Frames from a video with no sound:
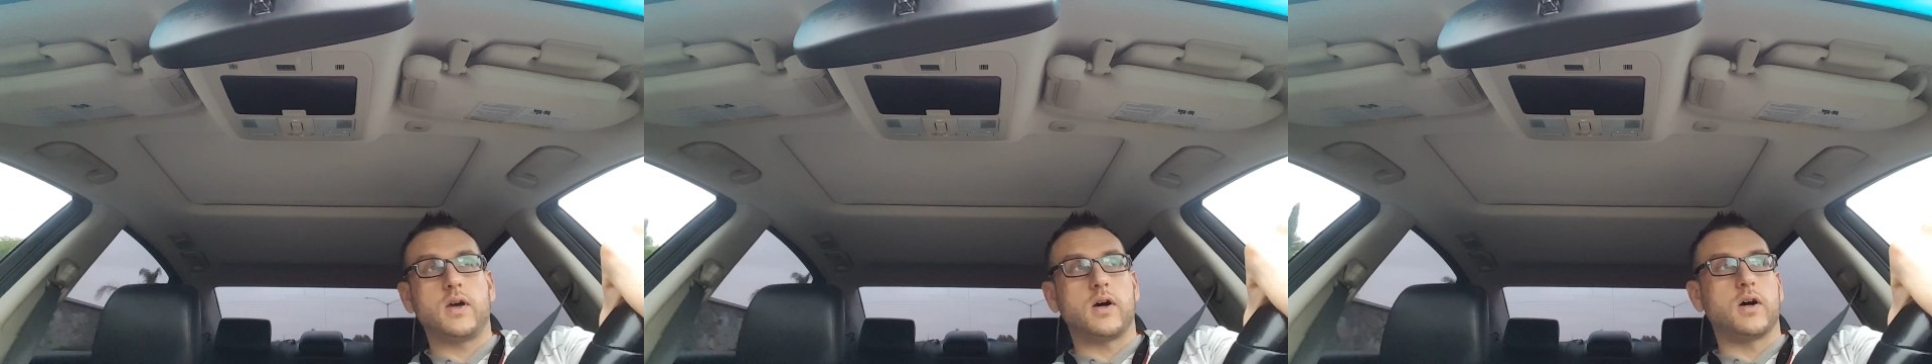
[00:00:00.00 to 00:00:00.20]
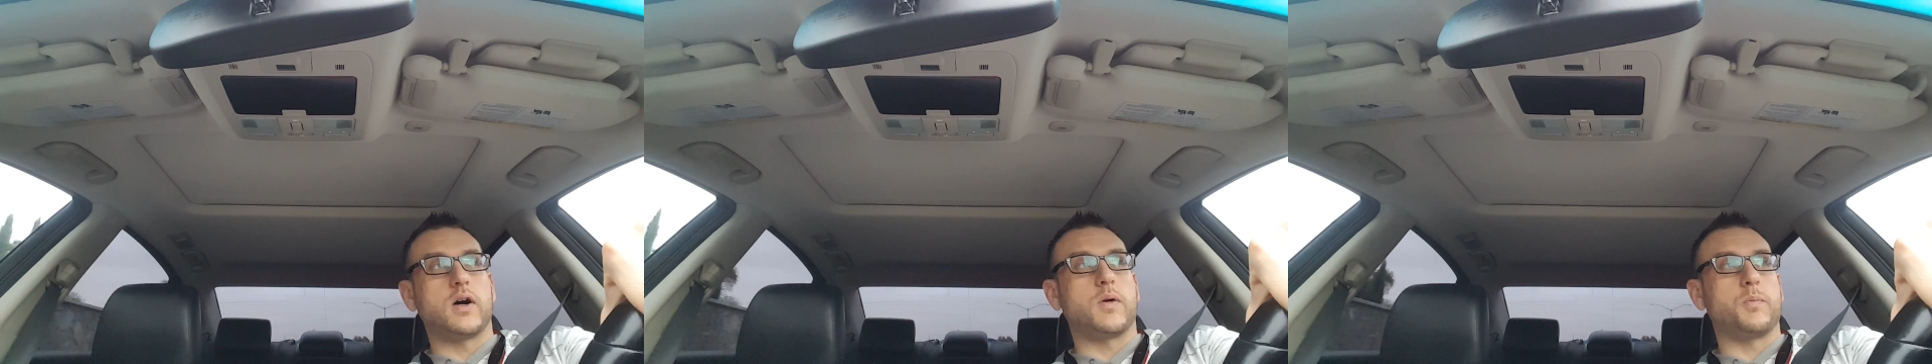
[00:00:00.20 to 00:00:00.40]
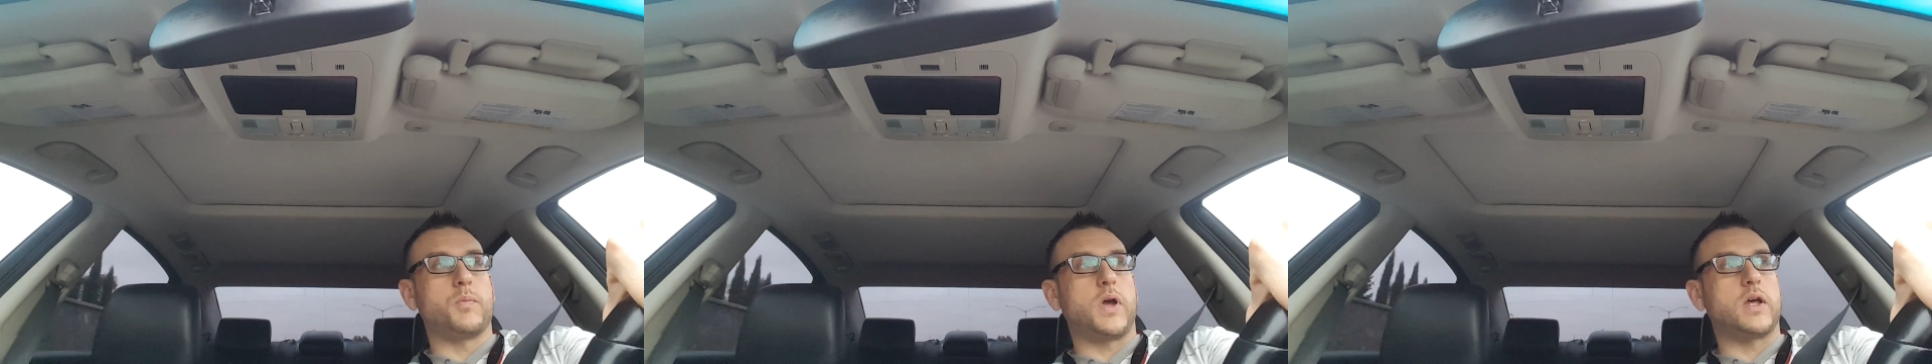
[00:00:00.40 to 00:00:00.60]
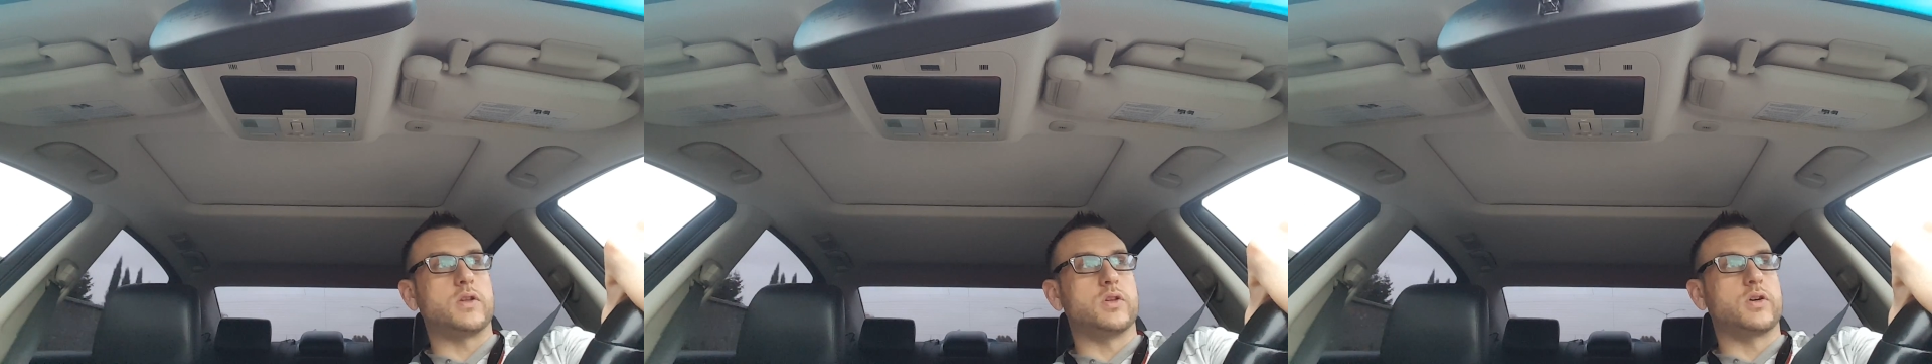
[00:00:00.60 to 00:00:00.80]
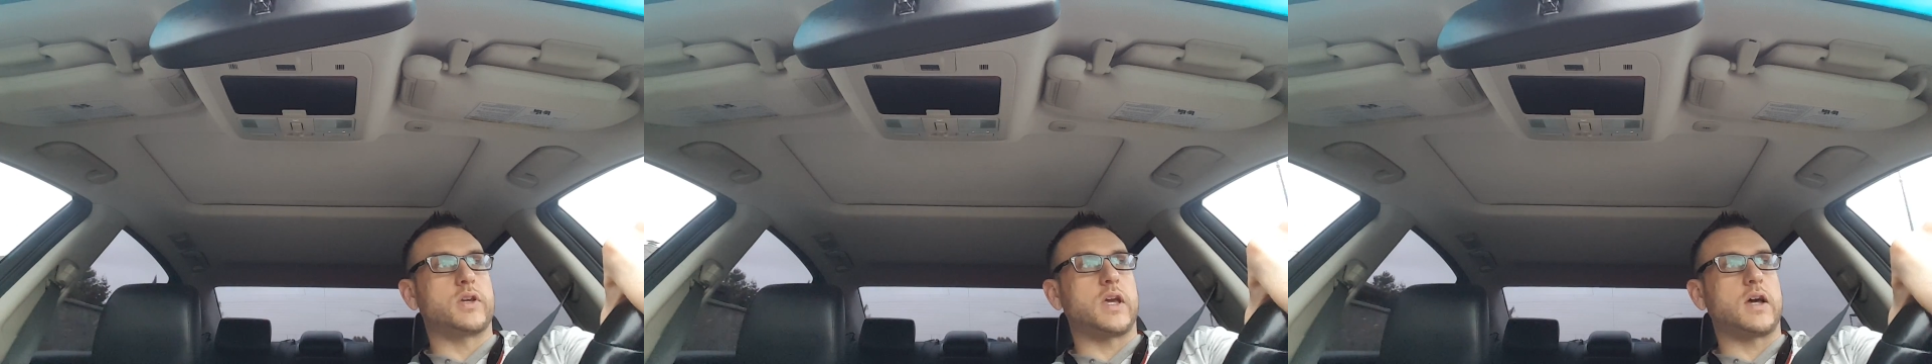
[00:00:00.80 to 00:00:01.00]

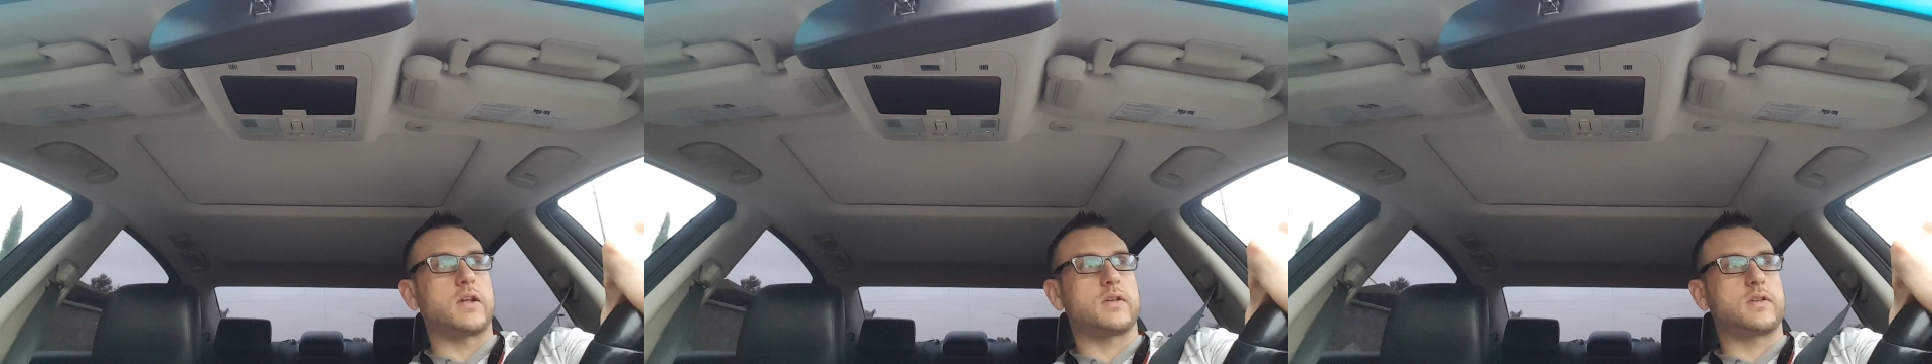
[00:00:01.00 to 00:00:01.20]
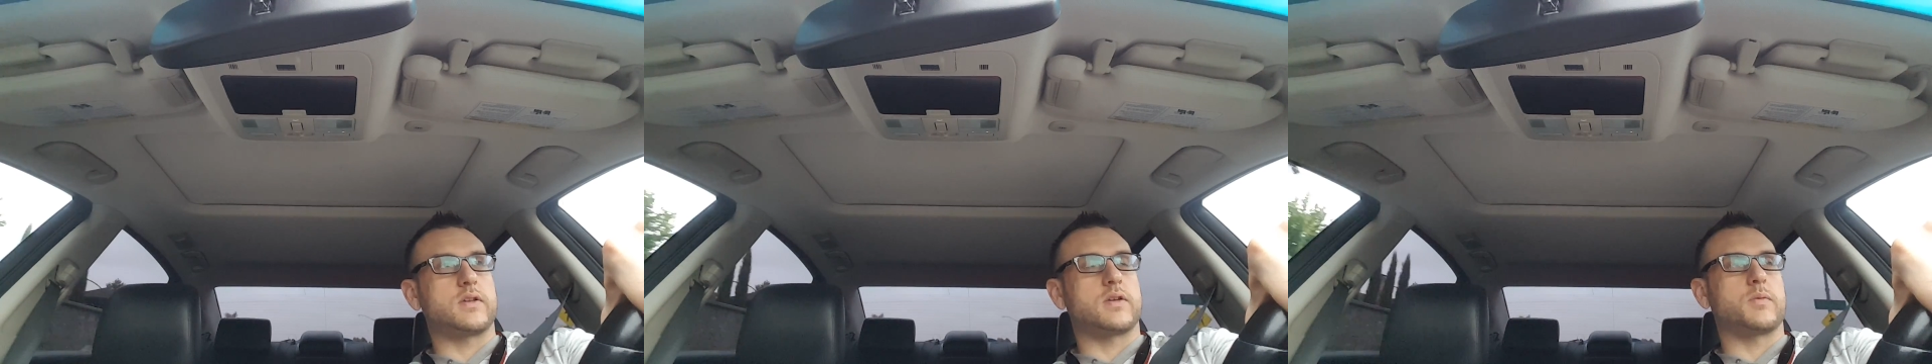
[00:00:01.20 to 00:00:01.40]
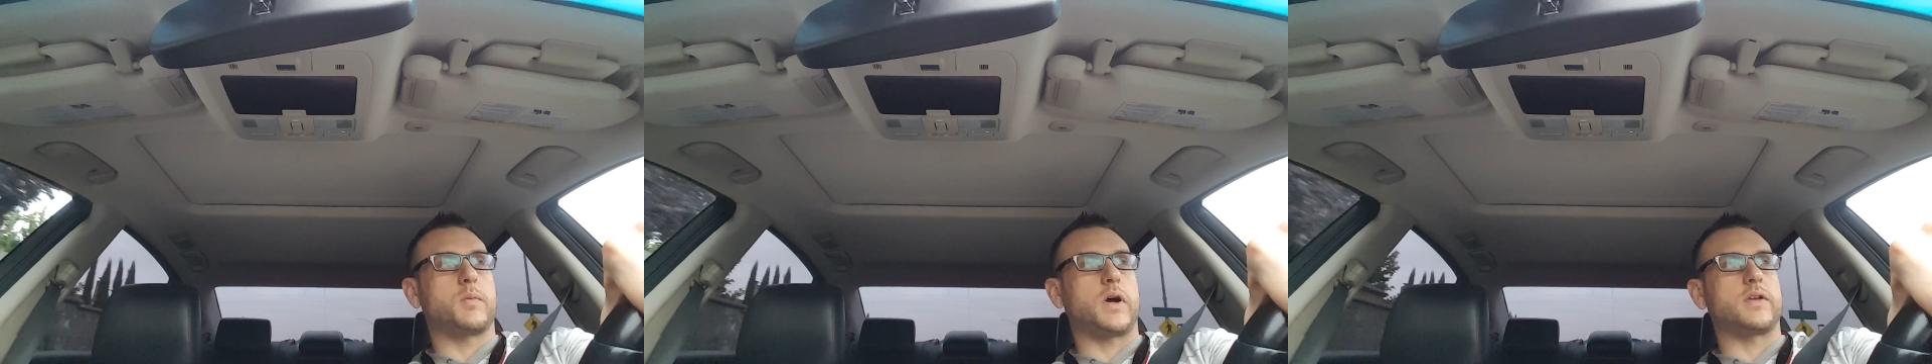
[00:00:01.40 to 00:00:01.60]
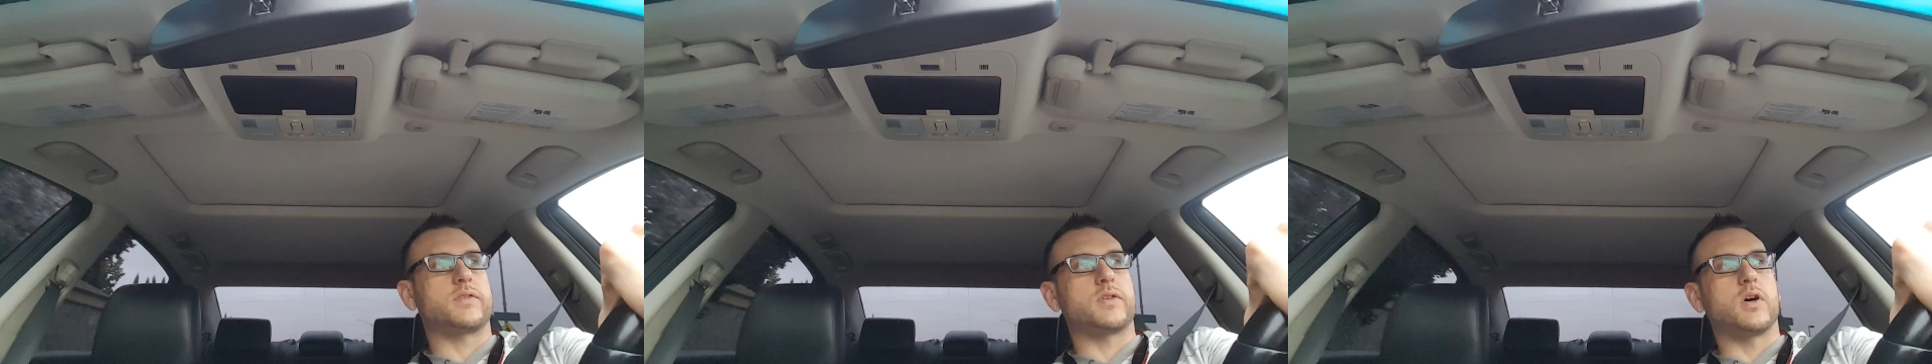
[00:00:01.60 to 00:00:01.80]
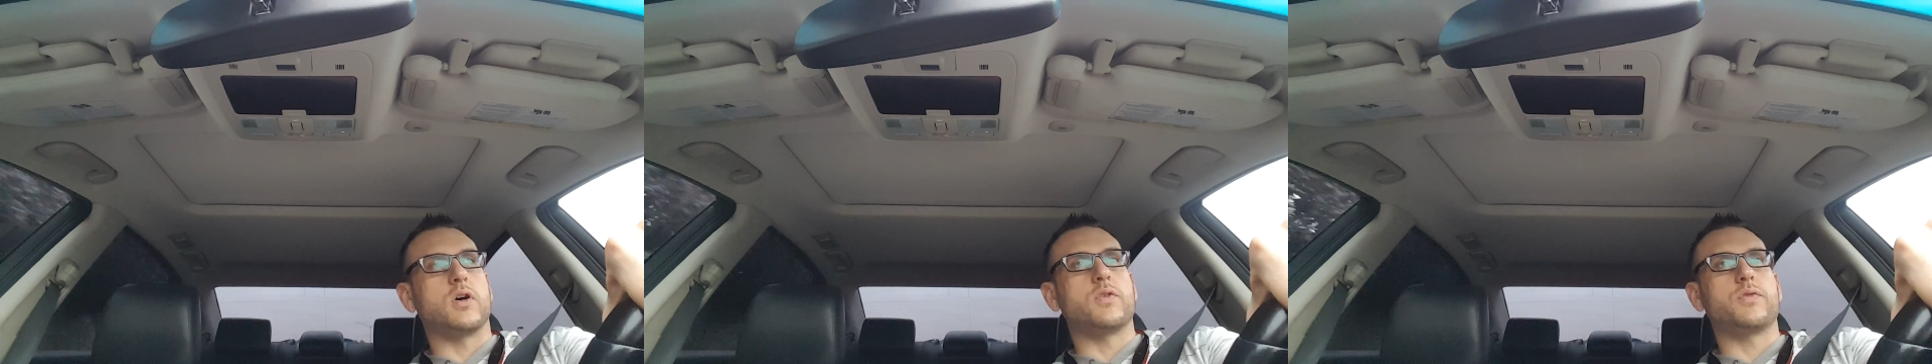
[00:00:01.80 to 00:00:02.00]
and look at
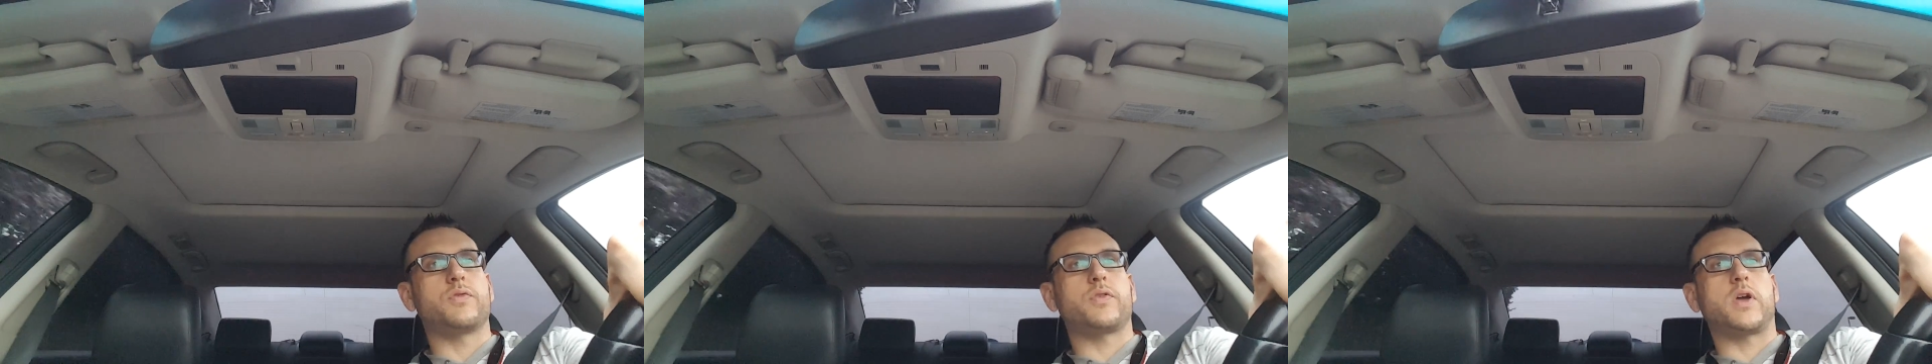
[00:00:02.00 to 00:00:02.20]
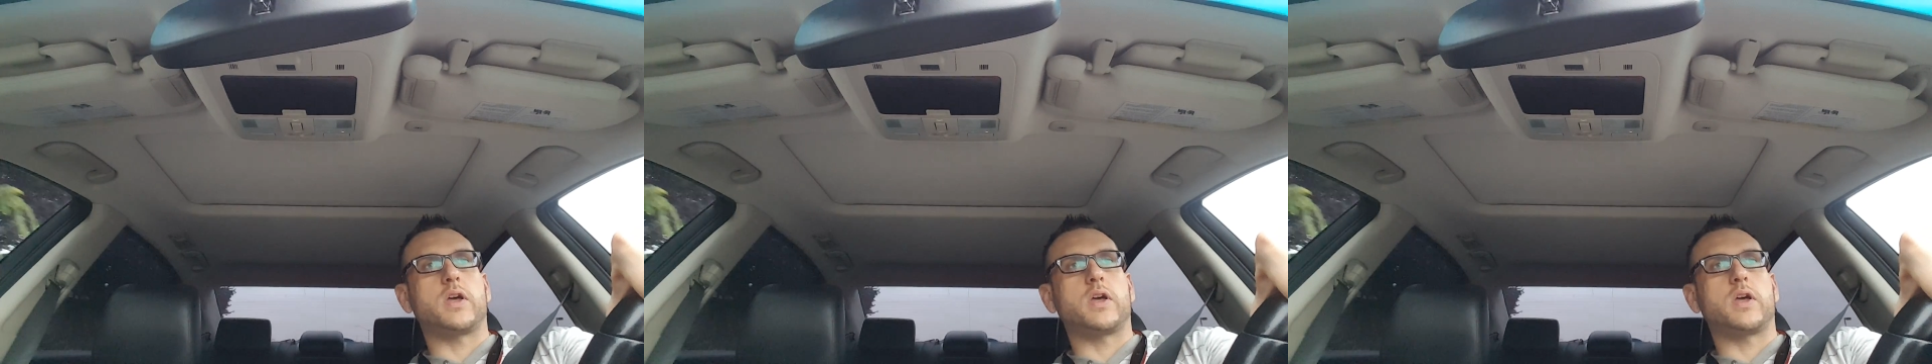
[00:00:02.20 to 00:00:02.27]
myself